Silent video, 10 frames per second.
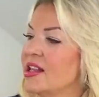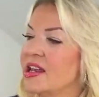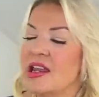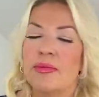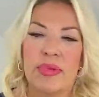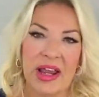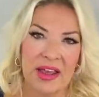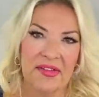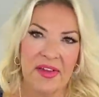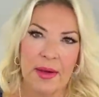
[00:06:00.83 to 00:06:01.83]
linen
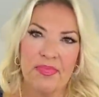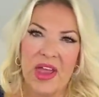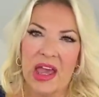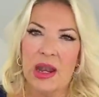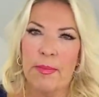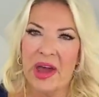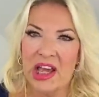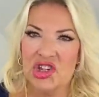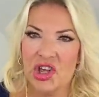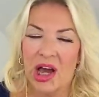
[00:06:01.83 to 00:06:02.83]
blazer in a
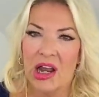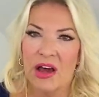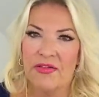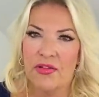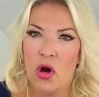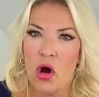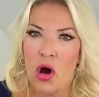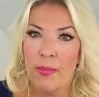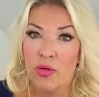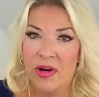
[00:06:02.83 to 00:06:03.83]
beige colour
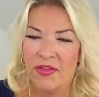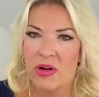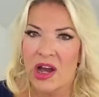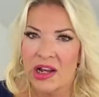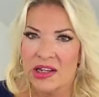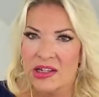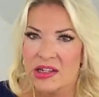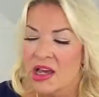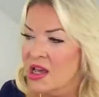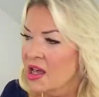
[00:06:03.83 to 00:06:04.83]
from River
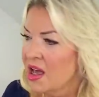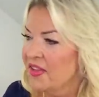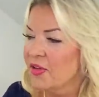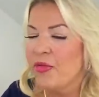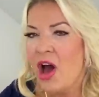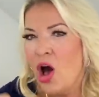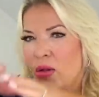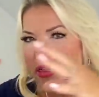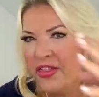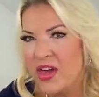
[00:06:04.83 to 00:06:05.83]
Island. It's, the
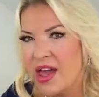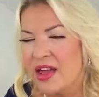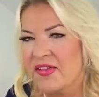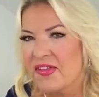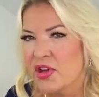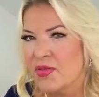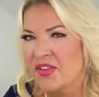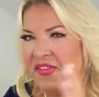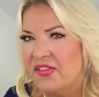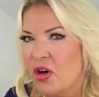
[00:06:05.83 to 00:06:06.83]
whole thing is a sort of a
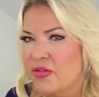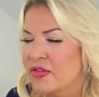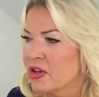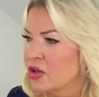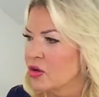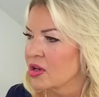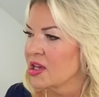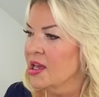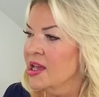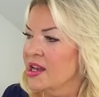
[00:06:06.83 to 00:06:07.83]
soft
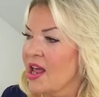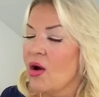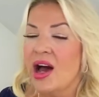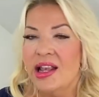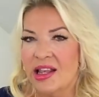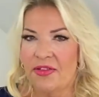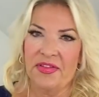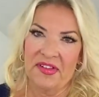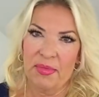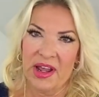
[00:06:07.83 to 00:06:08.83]
look. Now, I love
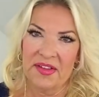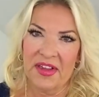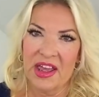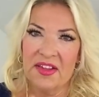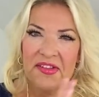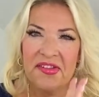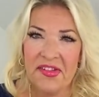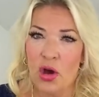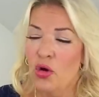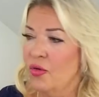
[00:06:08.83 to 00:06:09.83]
this blazer. It's
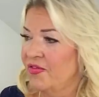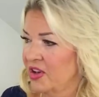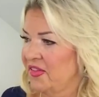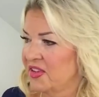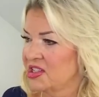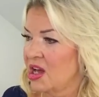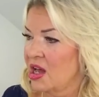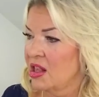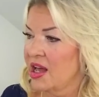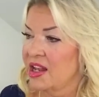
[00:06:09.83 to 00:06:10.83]
so
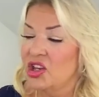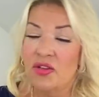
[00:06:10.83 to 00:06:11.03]
versatile and